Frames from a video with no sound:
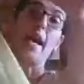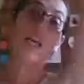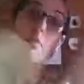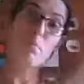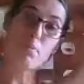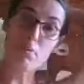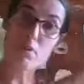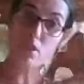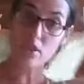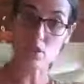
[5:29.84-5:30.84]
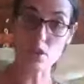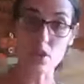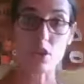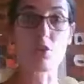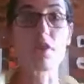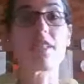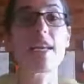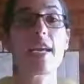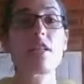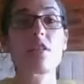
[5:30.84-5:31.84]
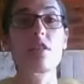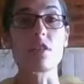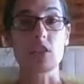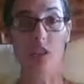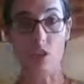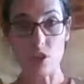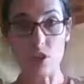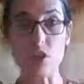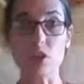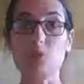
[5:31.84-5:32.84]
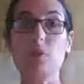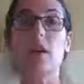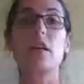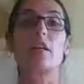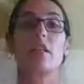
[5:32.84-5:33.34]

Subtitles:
cape, this can turn into a tent, this can turn into a,